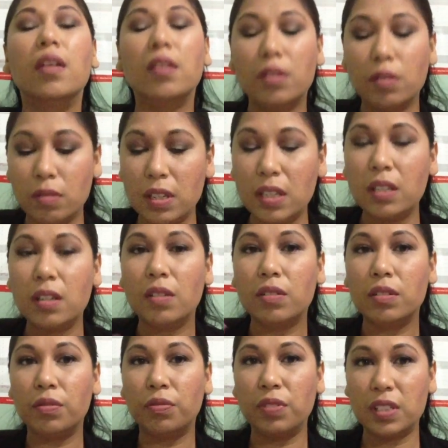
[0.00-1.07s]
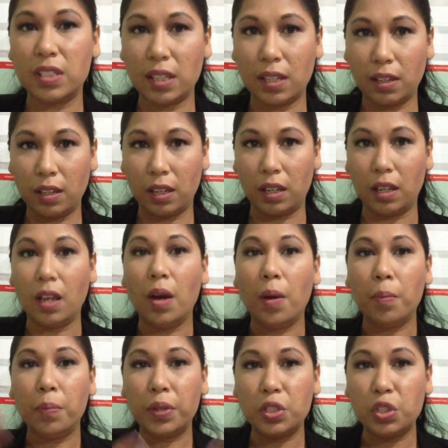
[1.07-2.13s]
You need to physically
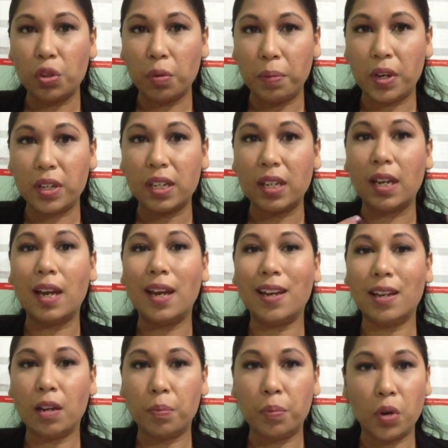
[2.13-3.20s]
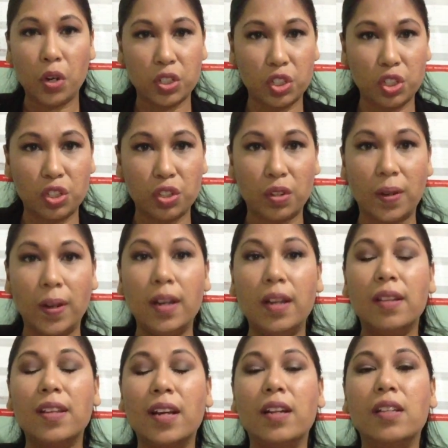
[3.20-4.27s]
put your body in a posture
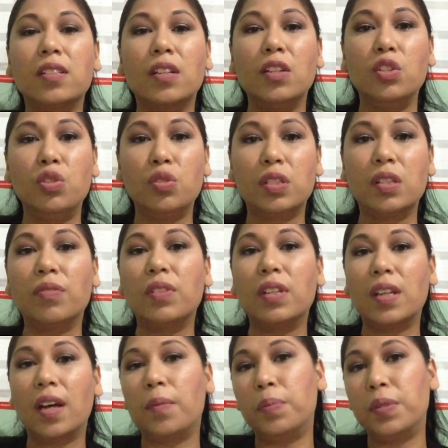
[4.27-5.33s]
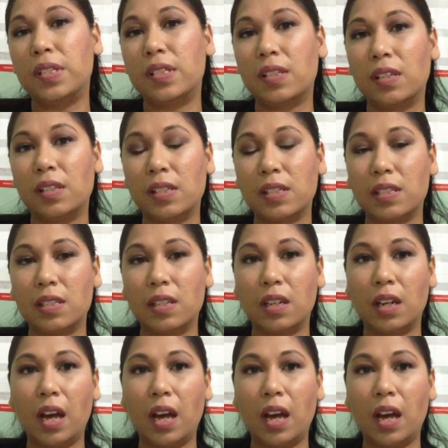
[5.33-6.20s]
that is conducive to that person listening.